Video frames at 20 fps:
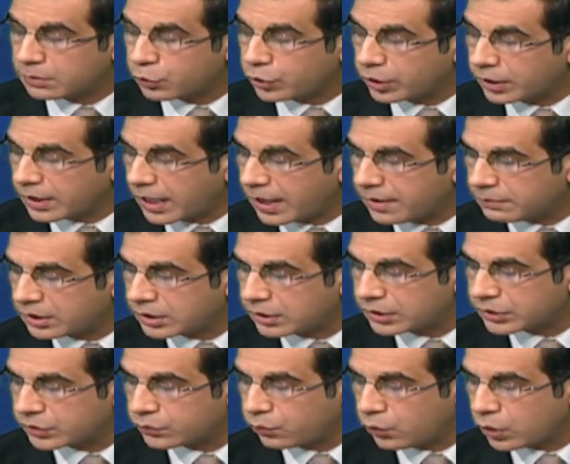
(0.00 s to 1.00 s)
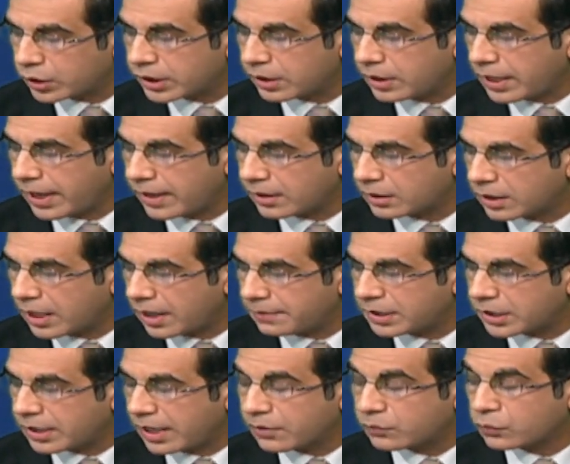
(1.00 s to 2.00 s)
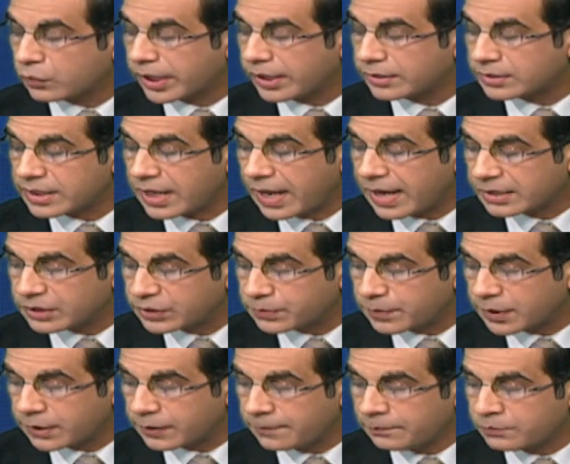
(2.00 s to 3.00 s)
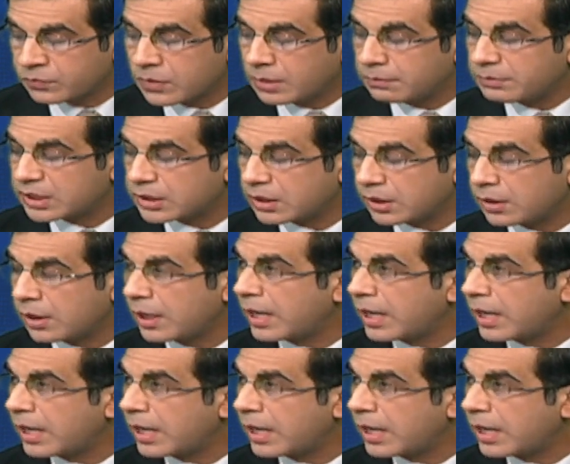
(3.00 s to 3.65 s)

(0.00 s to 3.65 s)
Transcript: Munir Ahmed. He's water and climate advocacy expert. Mr.